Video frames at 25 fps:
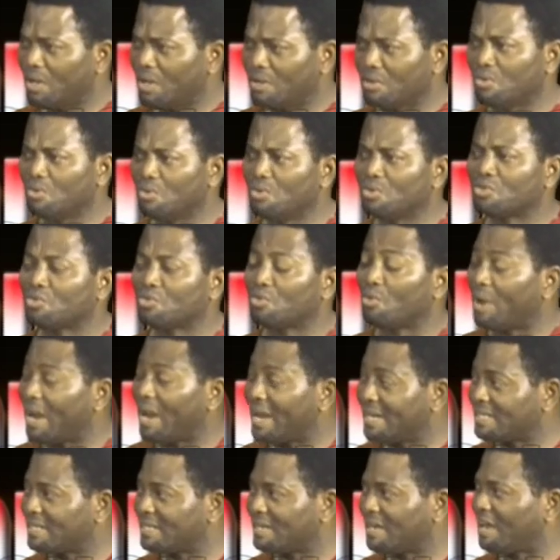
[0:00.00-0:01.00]
whose
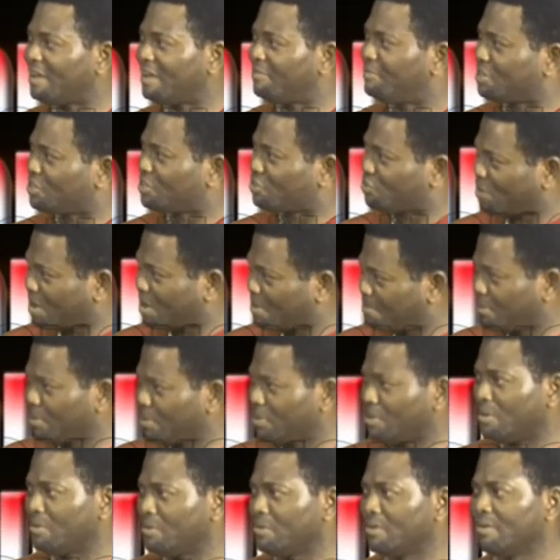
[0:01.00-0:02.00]
rights have been
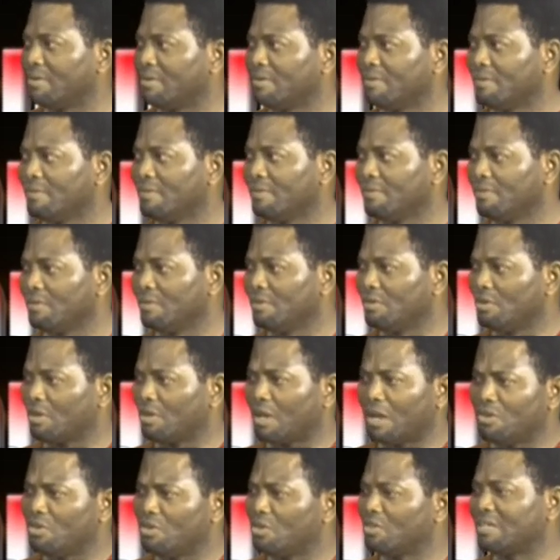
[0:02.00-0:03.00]
trampled on. You
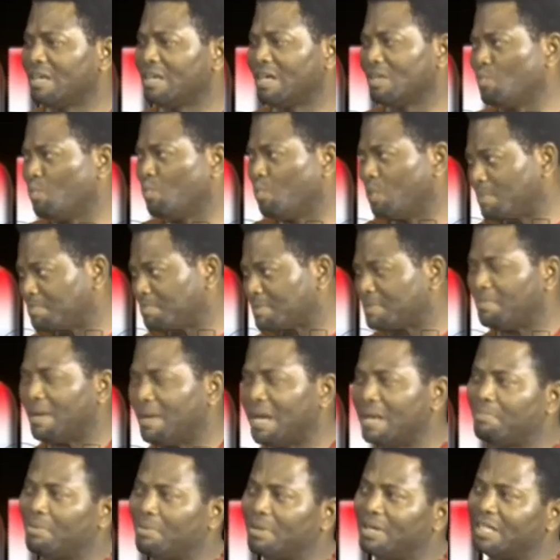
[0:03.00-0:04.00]
can't just get whipped
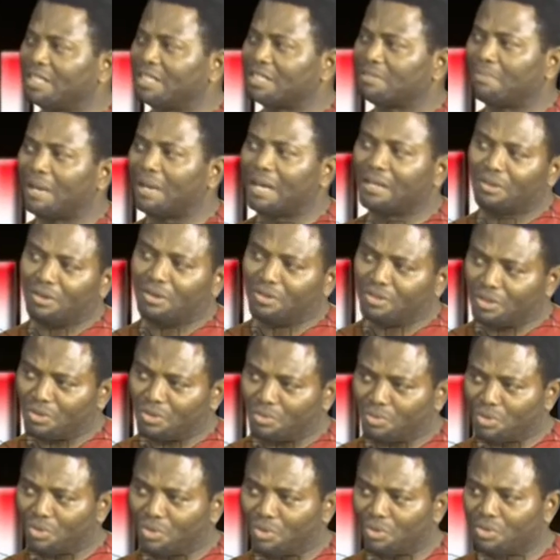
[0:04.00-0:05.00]
by a policeman on the
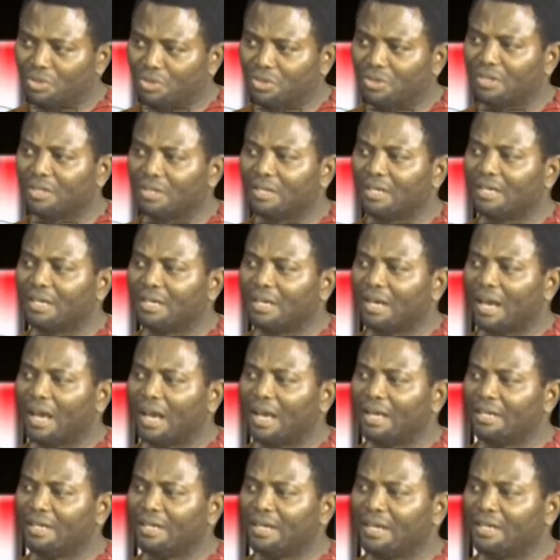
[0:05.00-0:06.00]
road
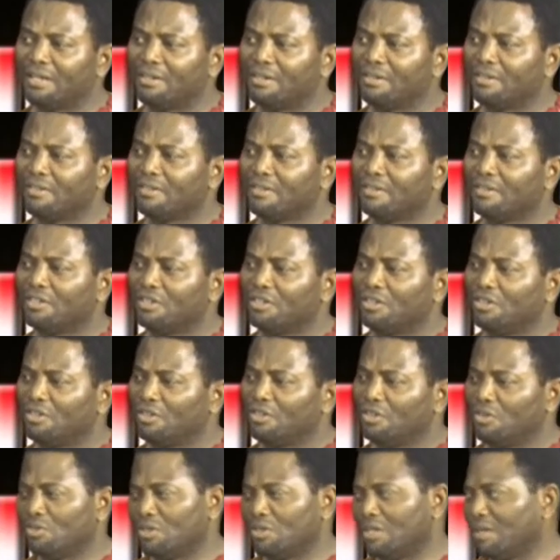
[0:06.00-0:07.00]
and then
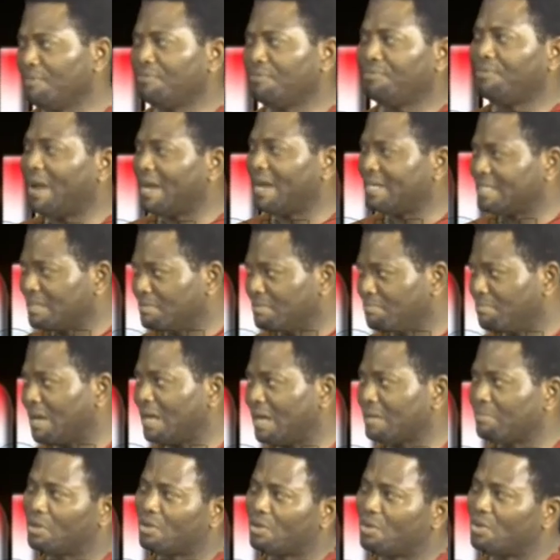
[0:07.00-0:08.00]
you didn't fight him
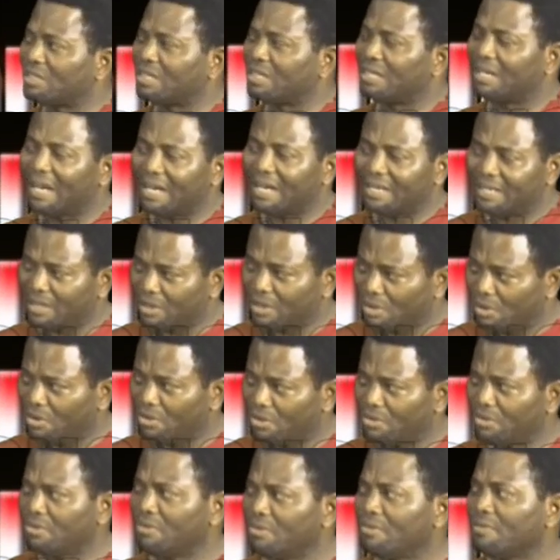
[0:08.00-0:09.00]
back because he had a
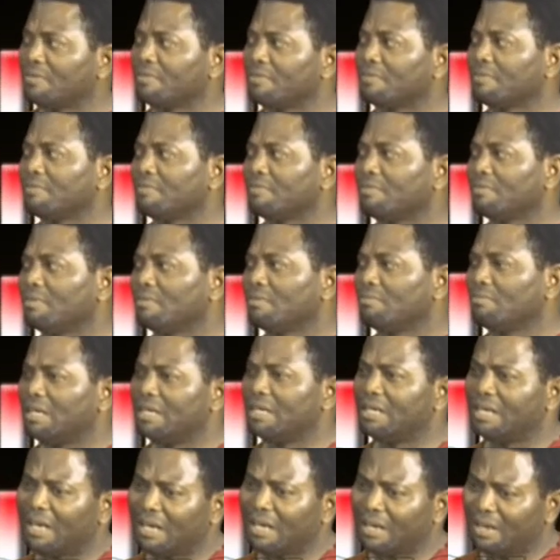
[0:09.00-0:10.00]
gun.
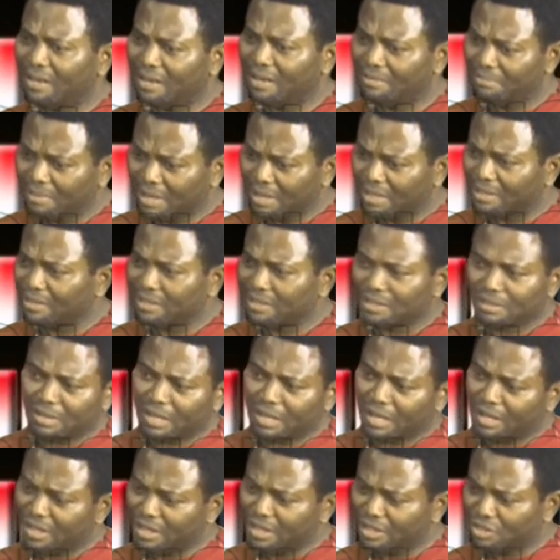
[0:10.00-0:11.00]
But there are mechanisms,
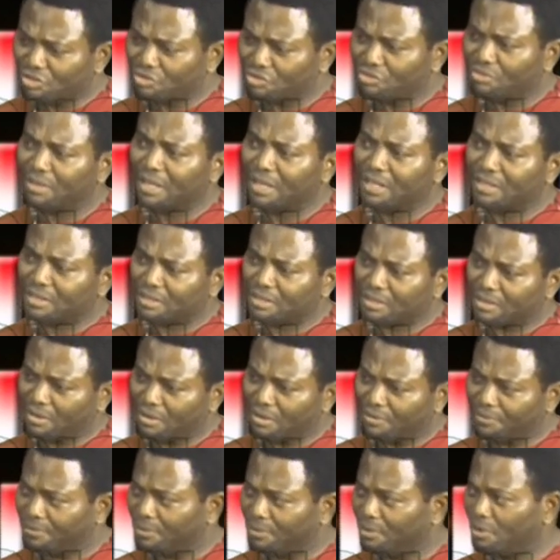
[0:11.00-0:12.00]
there are instruments
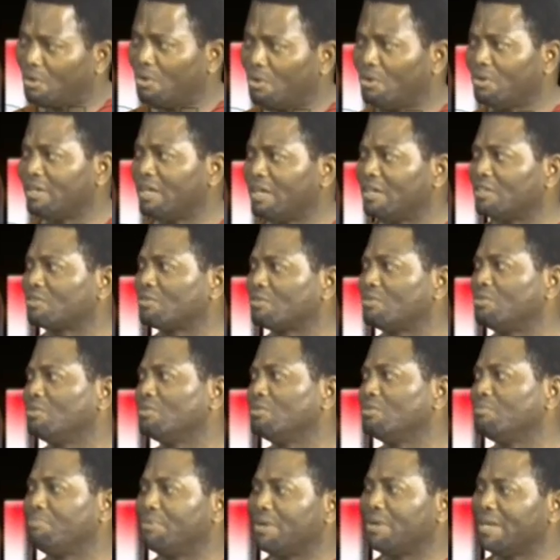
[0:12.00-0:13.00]
of law that
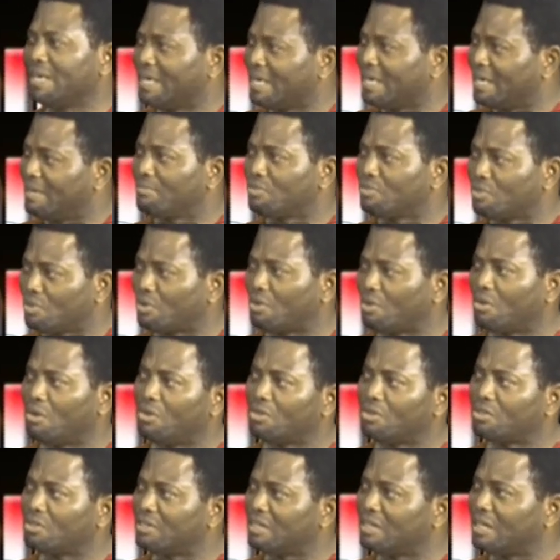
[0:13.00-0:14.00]
could bring him to
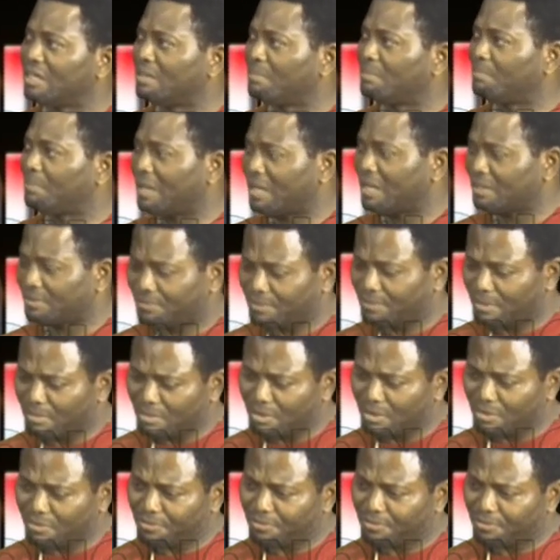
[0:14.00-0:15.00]
court under the platform of,